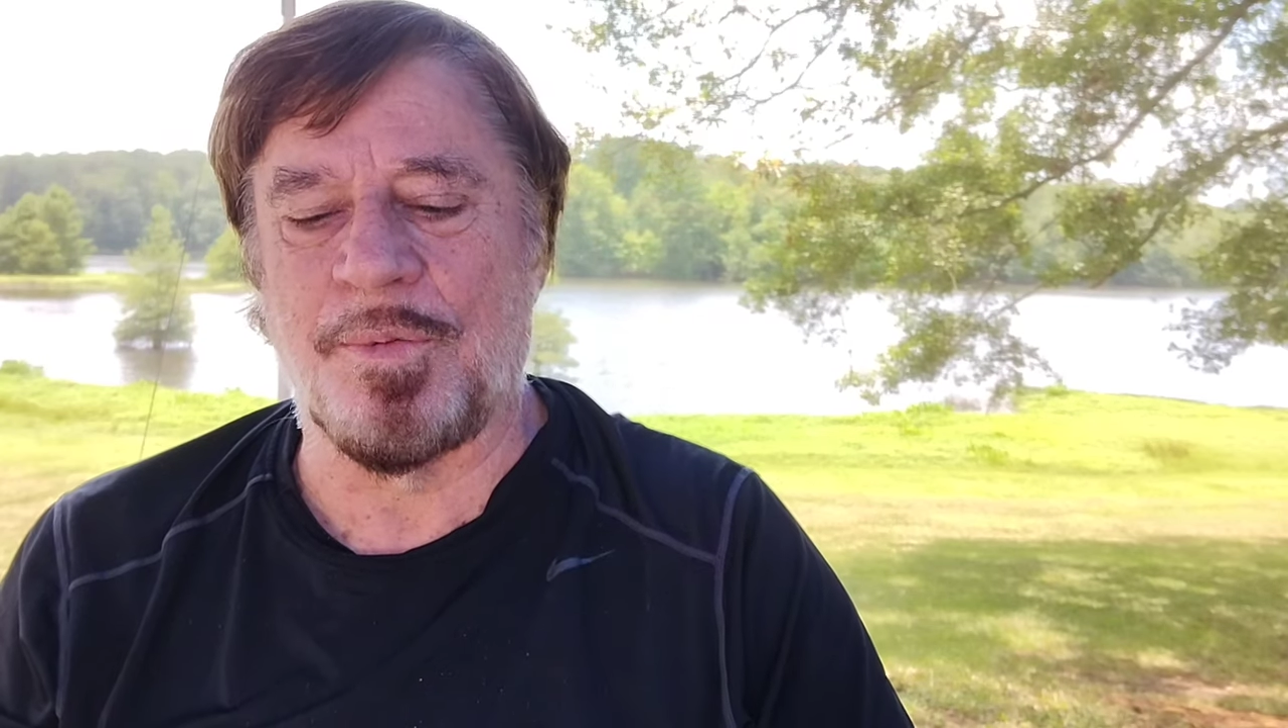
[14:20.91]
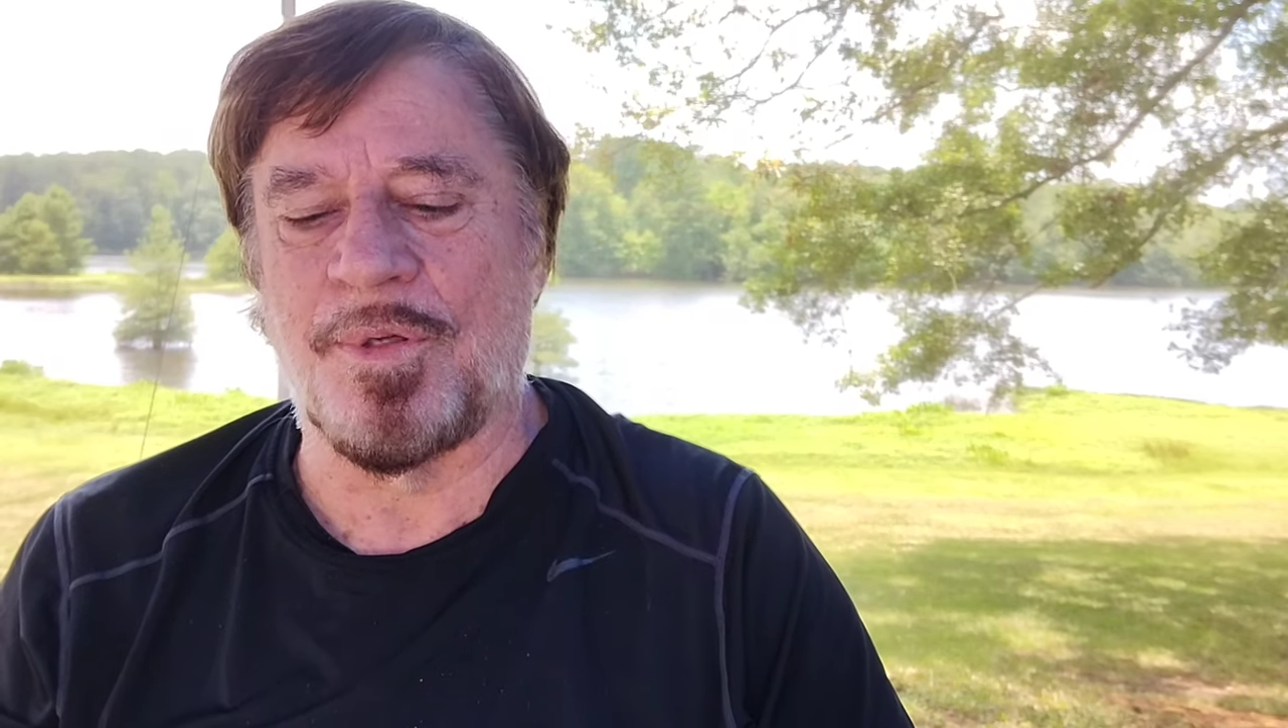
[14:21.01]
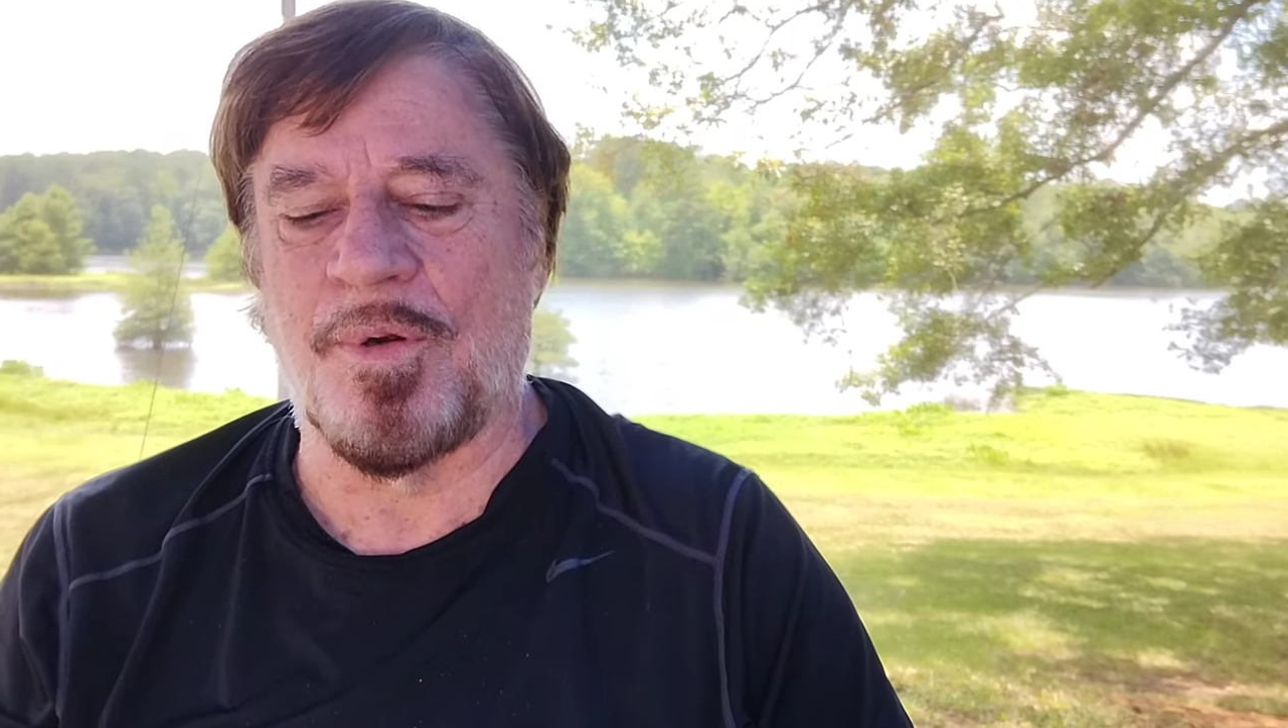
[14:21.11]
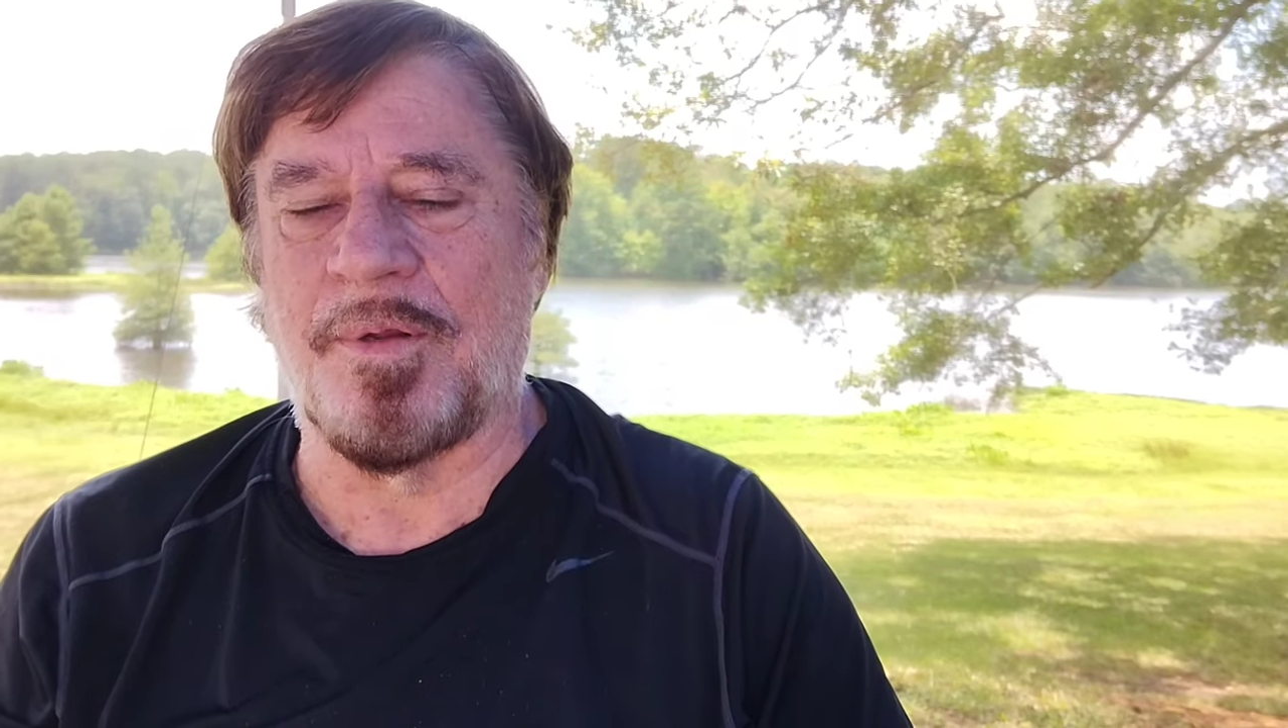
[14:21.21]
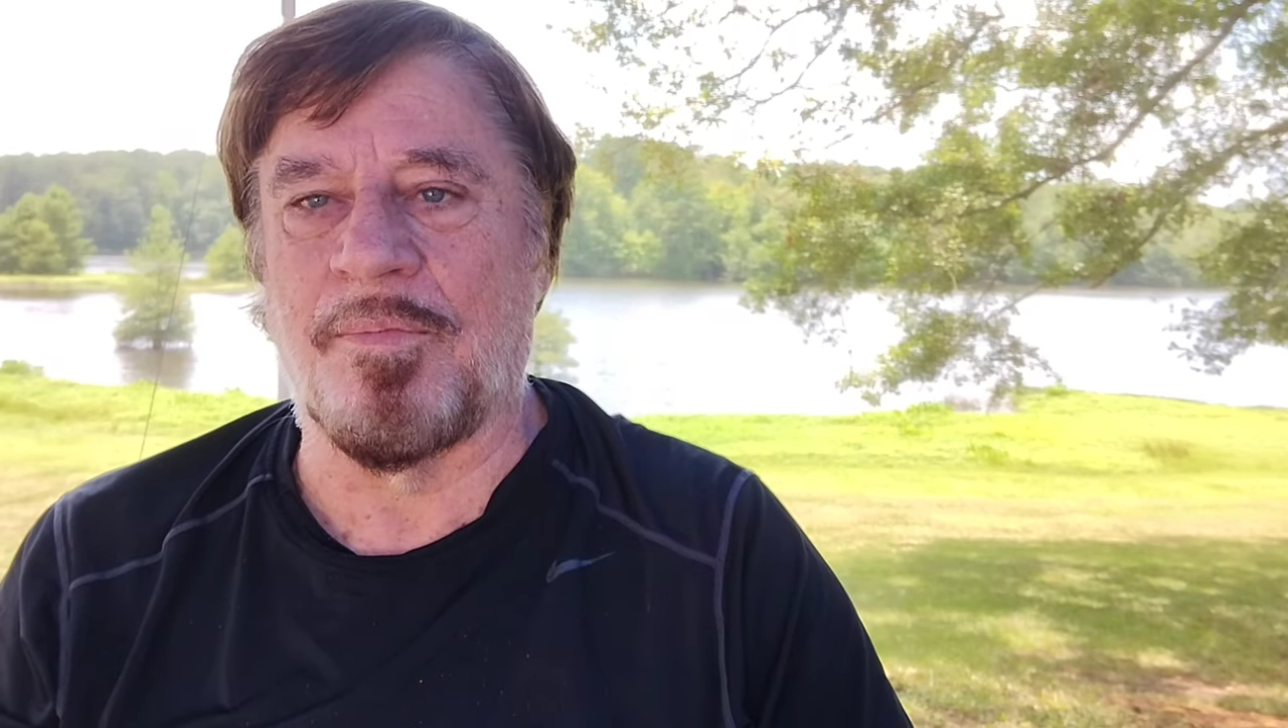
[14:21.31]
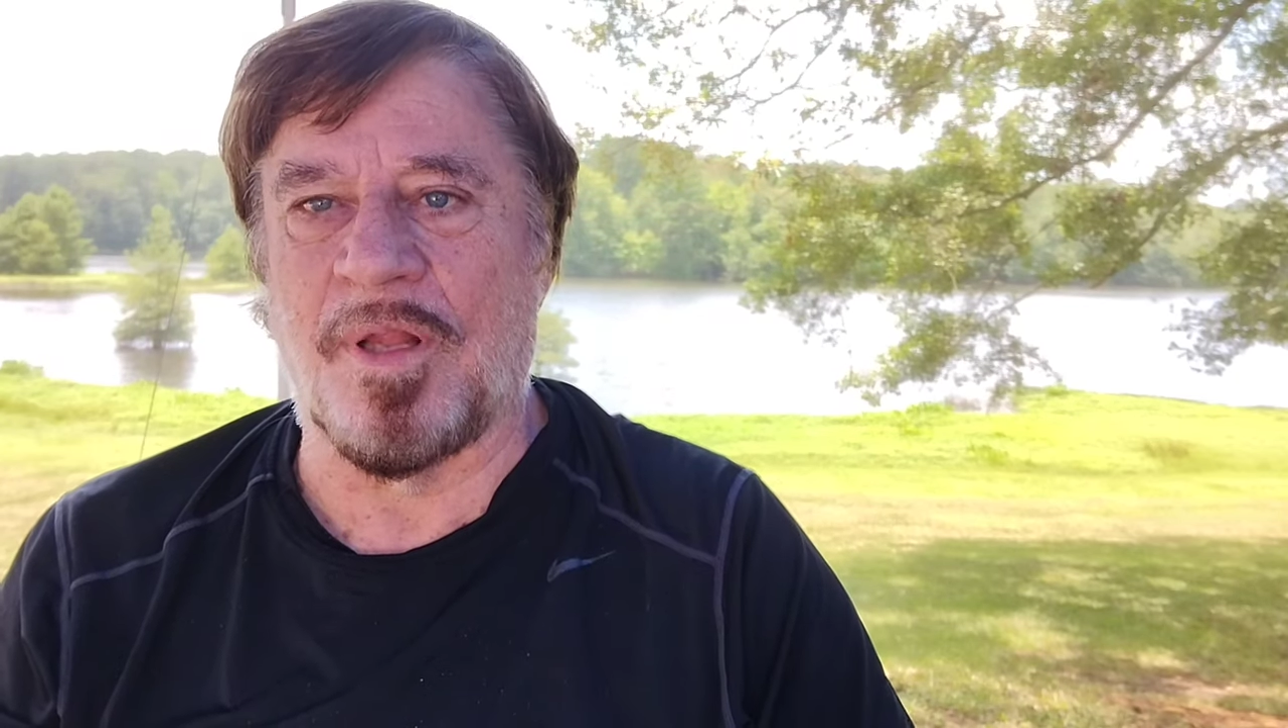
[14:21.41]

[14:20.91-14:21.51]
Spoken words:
between